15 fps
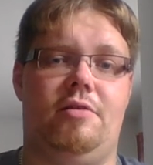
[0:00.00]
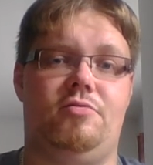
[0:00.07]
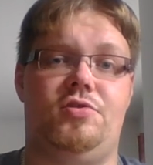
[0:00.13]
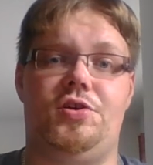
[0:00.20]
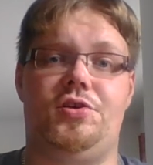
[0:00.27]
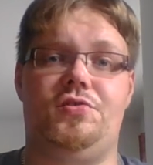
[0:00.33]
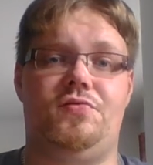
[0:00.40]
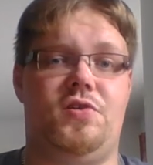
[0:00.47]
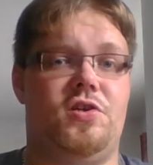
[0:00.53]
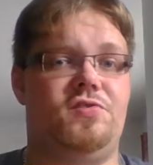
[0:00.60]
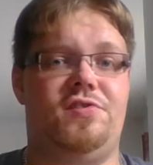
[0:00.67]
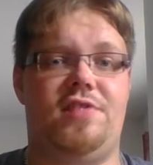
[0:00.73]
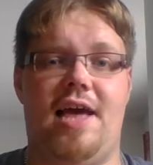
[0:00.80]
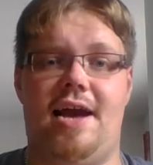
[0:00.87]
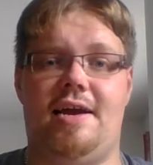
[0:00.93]

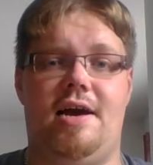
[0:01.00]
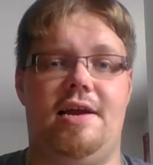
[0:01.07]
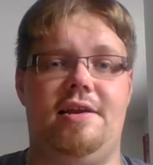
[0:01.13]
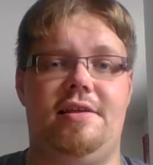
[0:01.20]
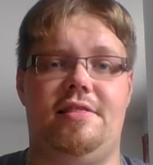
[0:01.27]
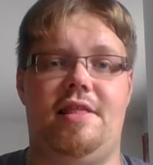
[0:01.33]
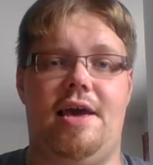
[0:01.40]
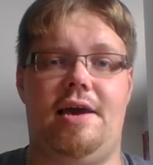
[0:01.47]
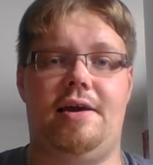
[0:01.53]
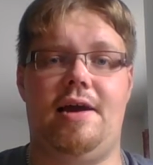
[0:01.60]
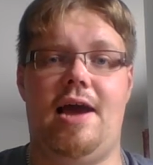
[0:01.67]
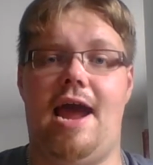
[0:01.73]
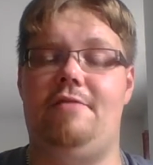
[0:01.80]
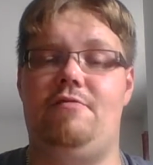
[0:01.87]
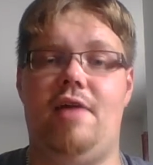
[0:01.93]
Just that kind of thing,
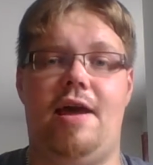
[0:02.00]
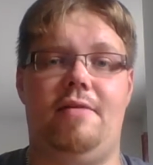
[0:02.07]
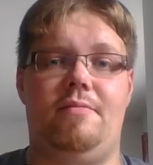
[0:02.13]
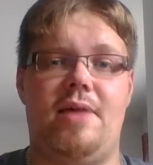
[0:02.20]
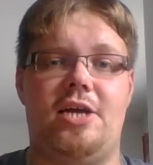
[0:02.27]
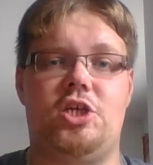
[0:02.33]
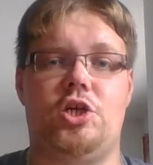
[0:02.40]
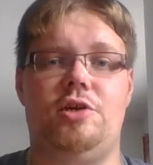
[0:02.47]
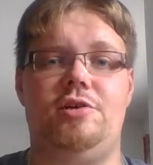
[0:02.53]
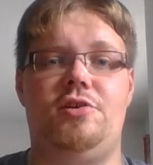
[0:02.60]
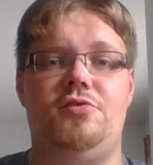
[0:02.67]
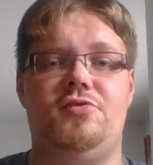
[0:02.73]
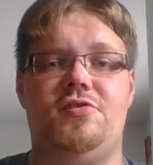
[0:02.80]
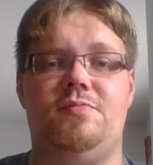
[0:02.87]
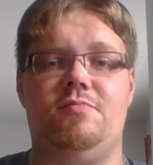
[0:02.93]
and make sure you
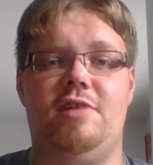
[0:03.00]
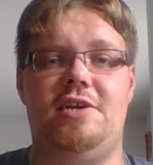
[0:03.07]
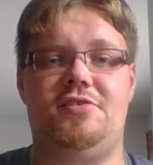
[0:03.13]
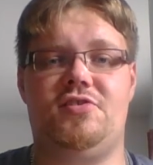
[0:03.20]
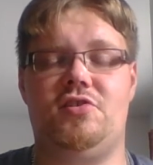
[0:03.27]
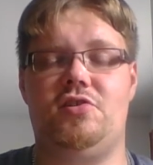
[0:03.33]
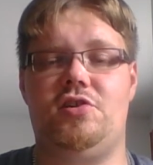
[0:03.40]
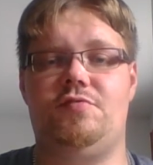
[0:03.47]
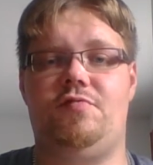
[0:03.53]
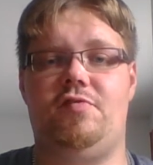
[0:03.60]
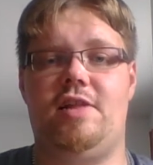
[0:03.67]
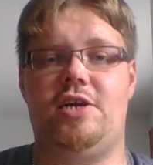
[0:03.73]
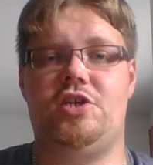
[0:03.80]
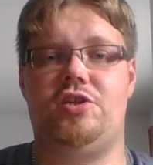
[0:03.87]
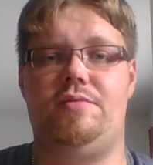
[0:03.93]
do some research and
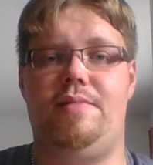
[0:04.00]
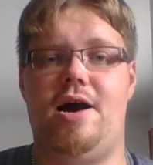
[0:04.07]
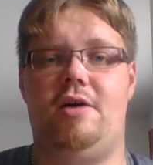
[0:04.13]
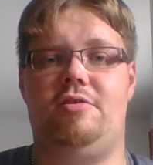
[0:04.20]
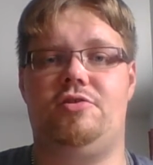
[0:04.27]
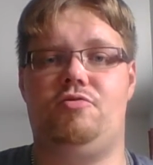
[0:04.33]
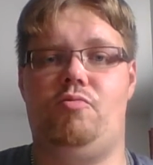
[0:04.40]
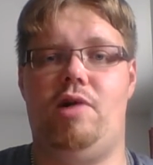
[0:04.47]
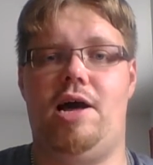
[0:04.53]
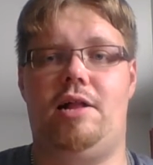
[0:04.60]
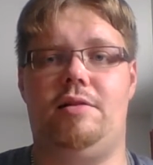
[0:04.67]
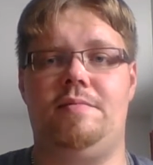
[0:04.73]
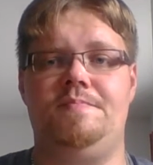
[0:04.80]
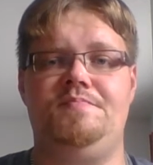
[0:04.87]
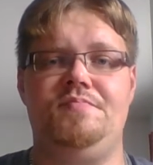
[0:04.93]
flesh them out as well.
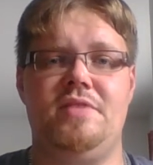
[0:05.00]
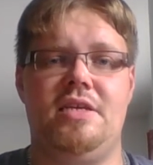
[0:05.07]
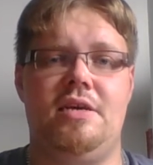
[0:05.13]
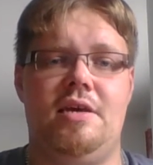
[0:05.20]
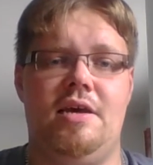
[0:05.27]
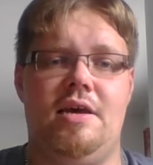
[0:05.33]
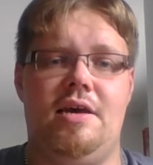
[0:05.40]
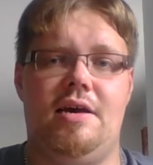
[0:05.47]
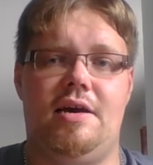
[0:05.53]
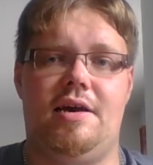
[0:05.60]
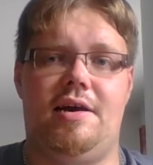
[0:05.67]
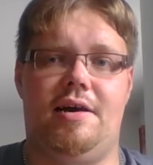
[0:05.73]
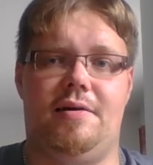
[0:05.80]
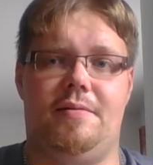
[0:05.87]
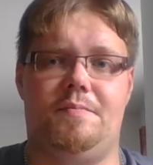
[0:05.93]

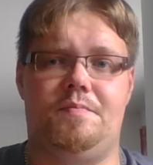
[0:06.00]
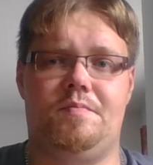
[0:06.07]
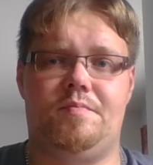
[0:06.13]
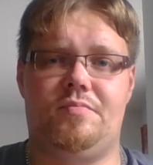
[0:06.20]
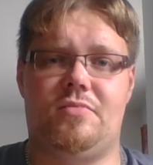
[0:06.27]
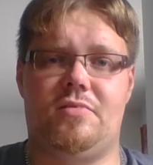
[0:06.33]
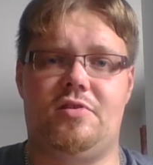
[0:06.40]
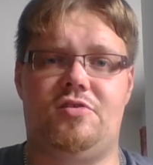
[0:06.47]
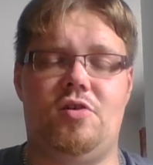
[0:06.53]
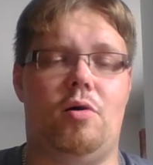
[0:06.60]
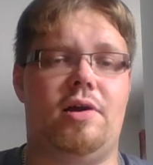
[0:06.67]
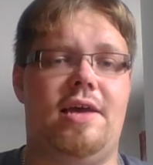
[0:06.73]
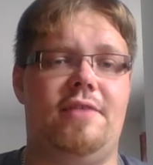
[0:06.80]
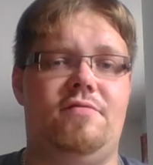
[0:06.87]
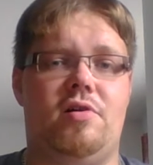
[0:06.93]
Um, so
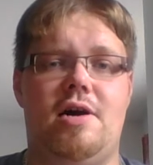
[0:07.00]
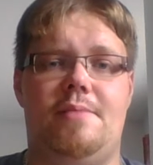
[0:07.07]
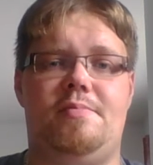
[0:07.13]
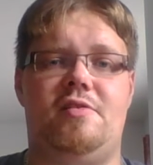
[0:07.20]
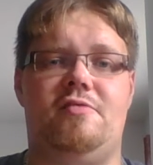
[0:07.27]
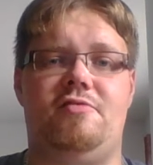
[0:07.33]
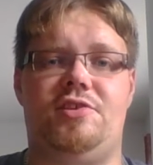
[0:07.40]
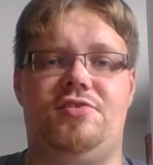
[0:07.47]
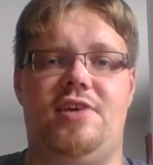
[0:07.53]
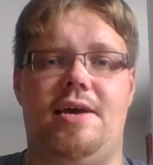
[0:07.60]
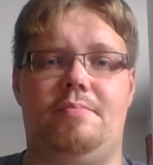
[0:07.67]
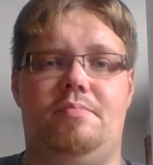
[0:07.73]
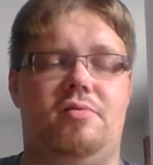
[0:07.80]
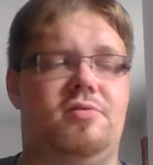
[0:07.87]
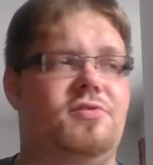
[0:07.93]
I'll give a couple of
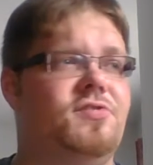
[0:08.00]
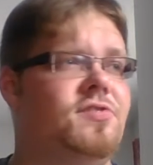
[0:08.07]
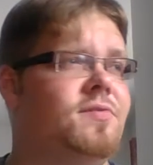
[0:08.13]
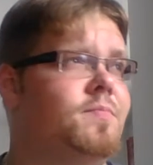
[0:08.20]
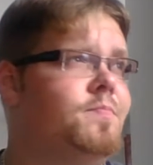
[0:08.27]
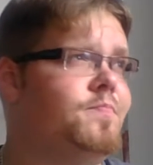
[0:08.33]
examples.